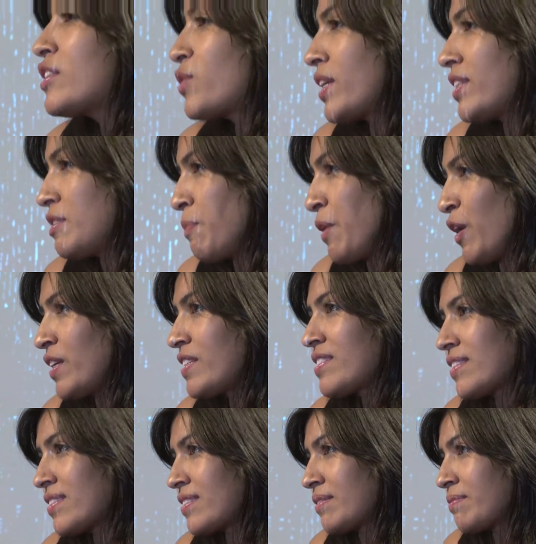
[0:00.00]
transparent
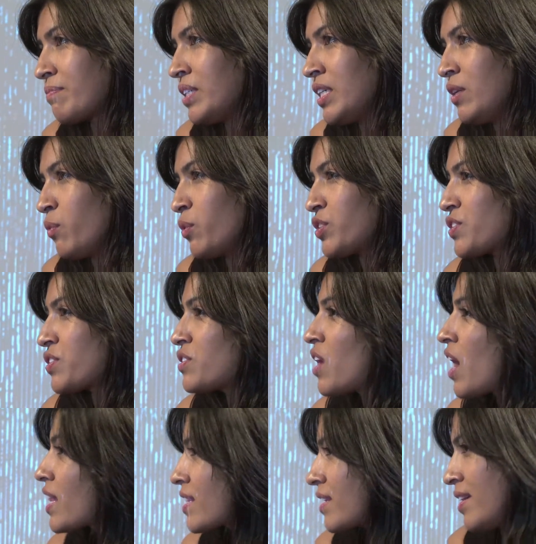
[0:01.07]
system, which is
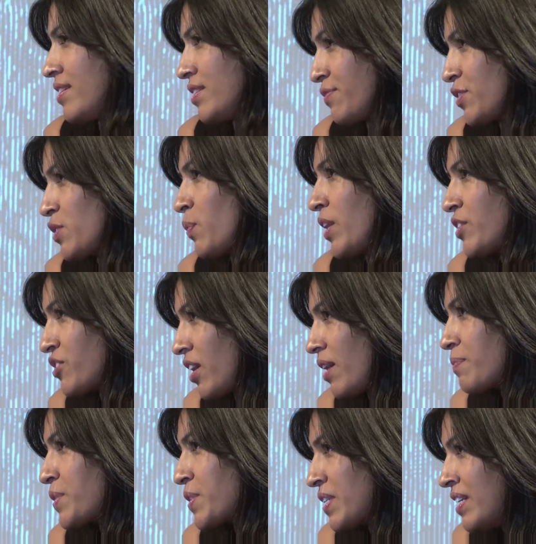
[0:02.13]
not the case for
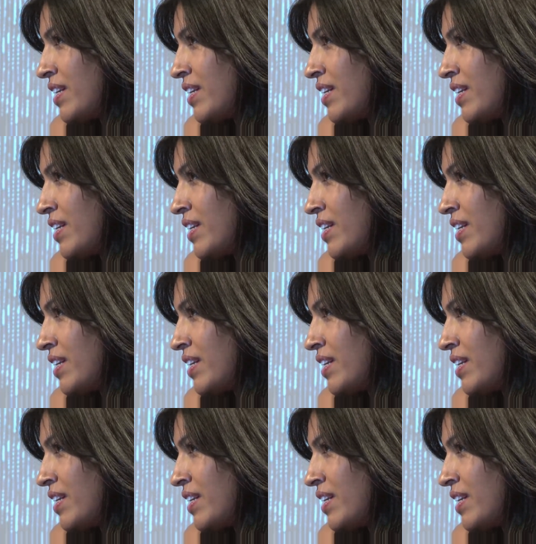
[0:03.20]
sweatshops.